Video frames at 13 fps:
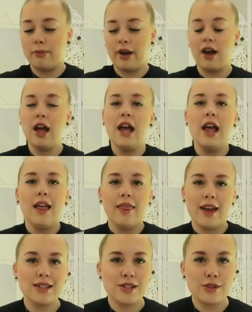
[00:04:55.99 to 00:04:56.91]
but
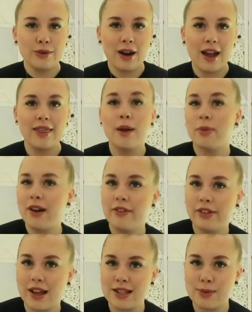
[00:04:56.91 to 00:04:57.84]
that's all right they're
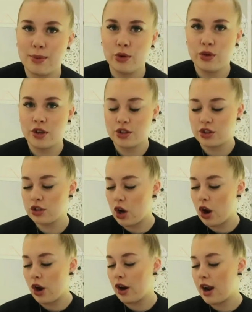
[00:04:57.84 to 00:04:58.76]
pretty flexible.
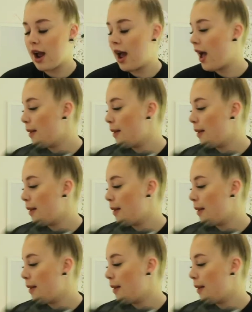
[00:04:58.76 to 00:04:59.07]
So